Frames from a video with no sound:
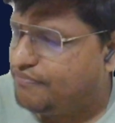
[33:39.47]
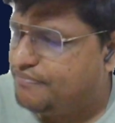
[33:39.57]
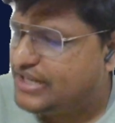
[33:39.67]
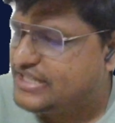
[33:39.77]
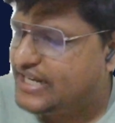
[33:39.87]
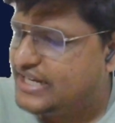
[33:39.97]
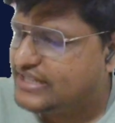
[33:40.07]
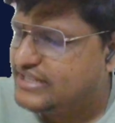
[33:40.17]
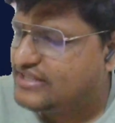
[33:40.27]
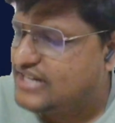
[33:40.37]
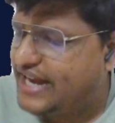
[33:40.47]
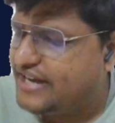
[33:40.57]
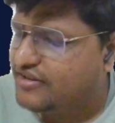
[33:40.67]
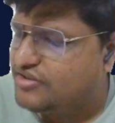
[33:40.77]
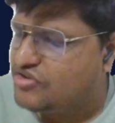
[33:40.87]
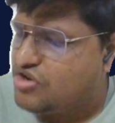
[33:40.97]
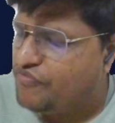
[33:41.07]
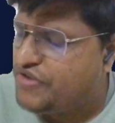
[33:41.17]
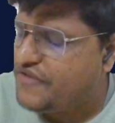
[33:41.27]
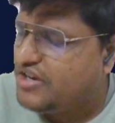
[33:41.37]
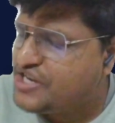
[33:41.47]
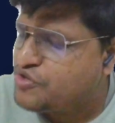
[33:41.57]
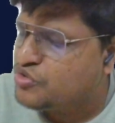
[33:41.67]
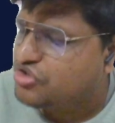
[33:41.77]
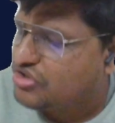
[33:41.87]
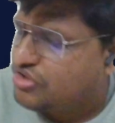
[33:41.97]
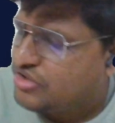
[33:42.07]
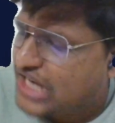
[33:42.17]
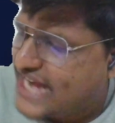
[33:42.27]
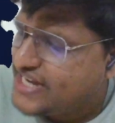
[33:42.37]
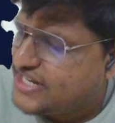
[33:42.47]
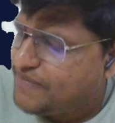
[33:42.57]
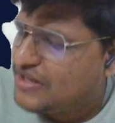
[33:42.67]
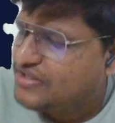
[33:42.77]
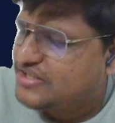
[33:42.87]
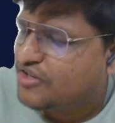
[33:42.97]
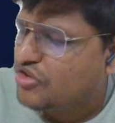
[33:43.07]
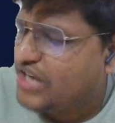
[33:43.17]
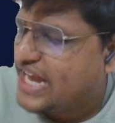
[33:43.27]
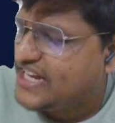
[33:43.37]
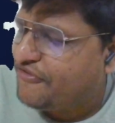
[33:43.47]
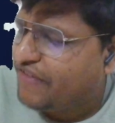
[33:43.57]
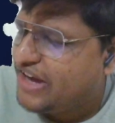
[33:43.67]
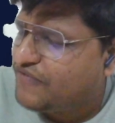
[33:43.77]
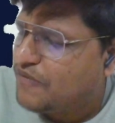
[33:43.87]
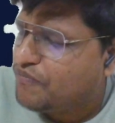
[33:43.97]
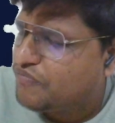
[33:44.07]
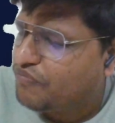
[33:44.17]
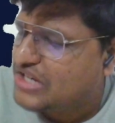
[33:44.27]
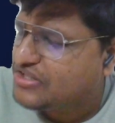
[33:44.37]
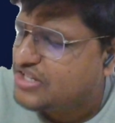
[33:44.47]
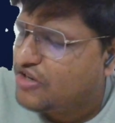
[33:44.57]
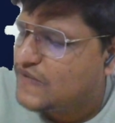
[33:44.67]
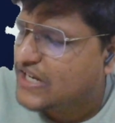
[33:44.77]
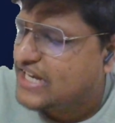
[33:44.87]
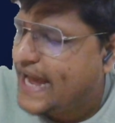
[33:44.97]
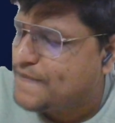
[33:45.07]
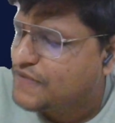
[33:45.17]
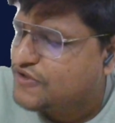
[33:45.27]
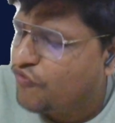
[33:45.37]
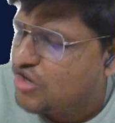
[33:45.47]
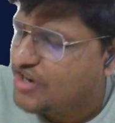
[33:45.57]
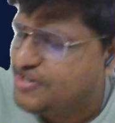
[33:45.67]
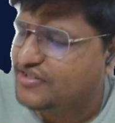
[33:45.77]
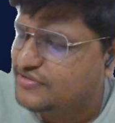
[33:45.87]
presentation slide. We will use 90% or 95% of the times Word.